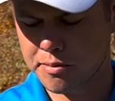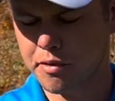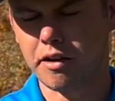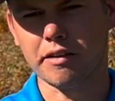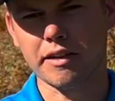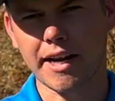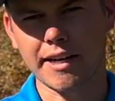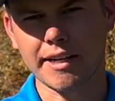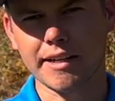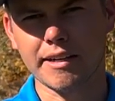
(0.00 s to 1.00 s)
but I
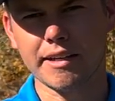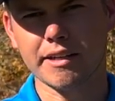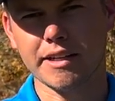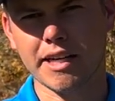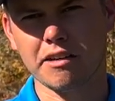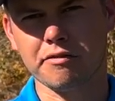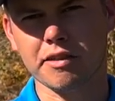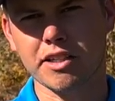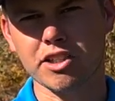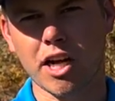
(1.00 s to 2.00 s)
needed a kind of
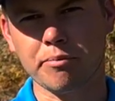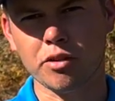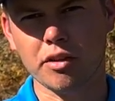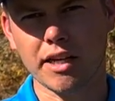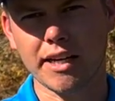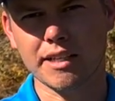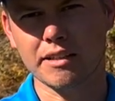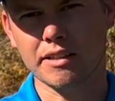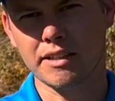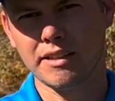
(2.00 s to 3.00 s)
fresh opto guy
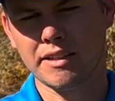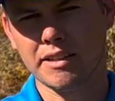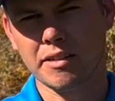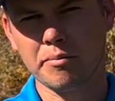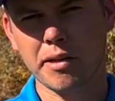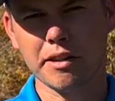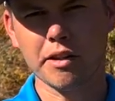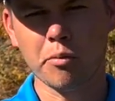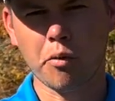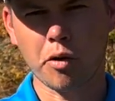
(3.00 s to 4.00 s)
to be a
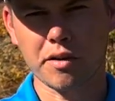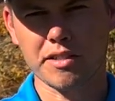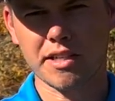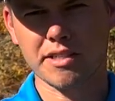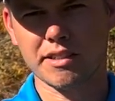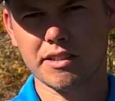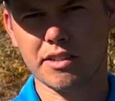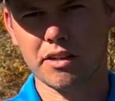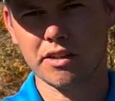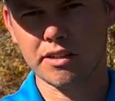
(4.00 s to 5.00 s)
little more resistant to
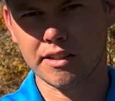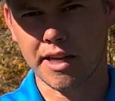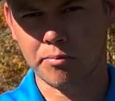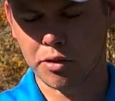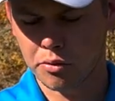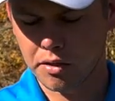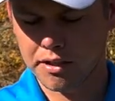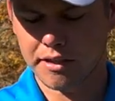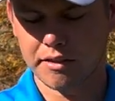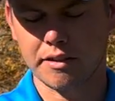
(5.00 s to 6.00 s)
turn than that blue one,
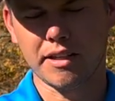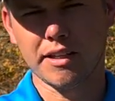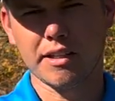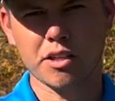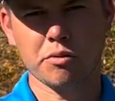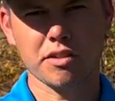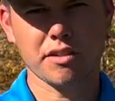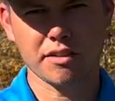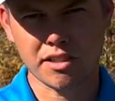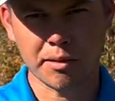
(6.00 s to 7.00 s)
and this
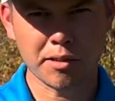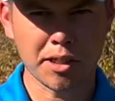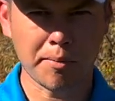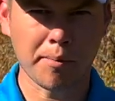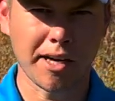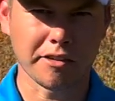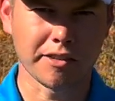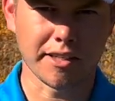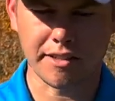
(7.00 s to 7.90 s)
one's slipped into my bag for that